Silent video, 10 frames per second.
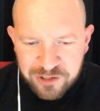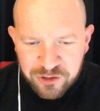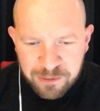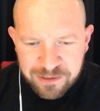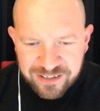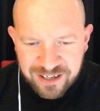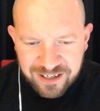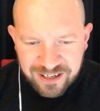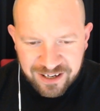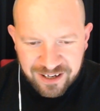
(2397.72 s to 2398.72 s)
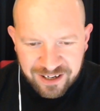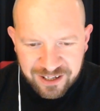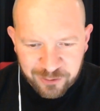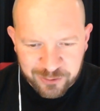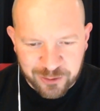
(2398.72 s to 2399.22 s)
Jamie saying he
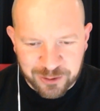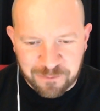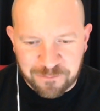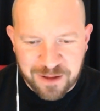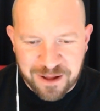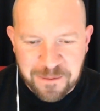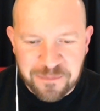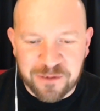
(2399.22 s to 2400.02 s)
also got some a